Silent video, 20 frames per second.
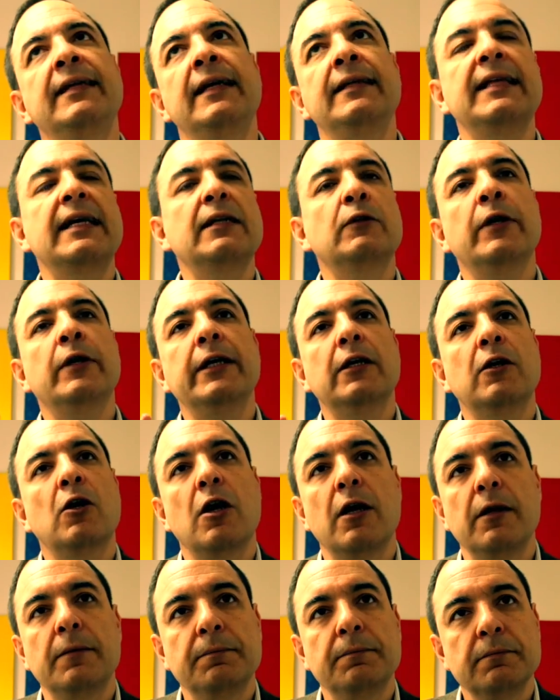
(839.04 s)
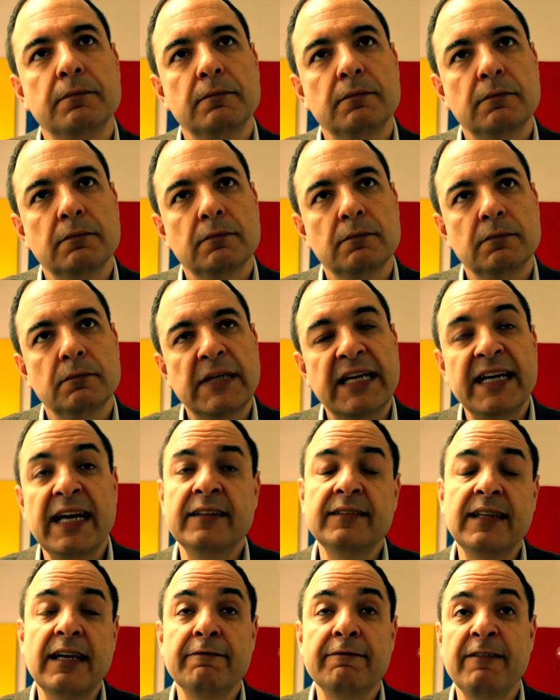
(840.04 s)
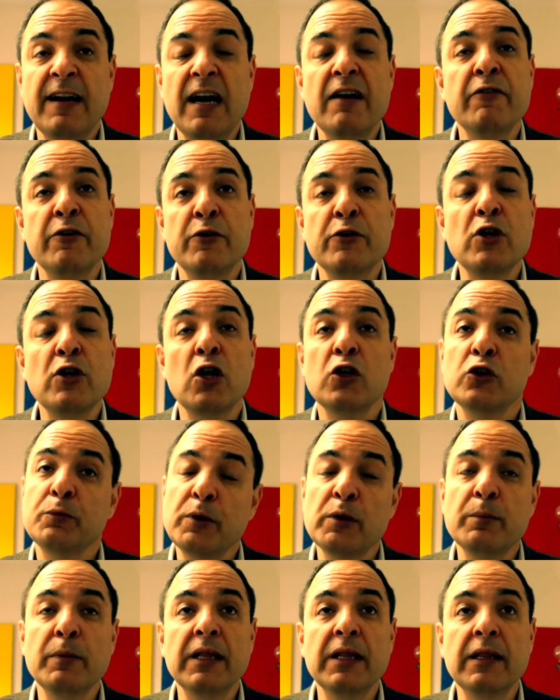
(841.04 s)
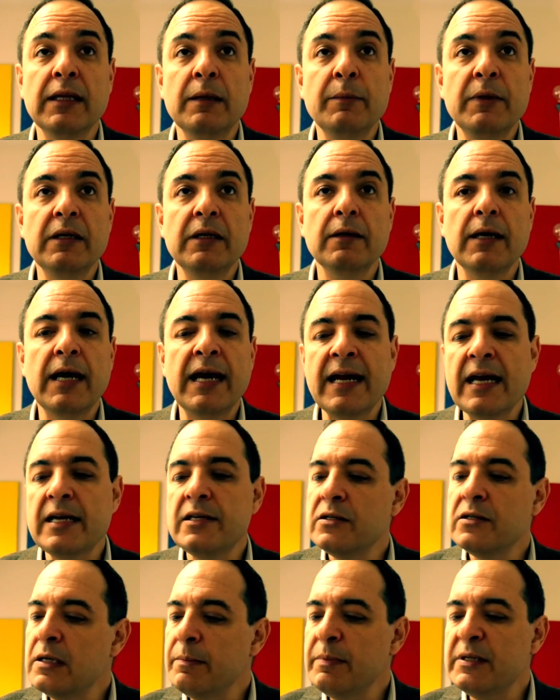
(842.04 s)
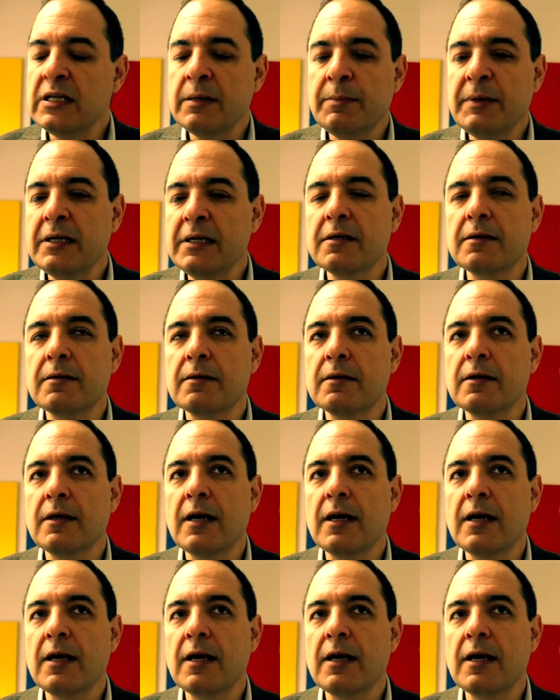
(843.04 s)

take that credit card that has that $500 per month limit and I zip it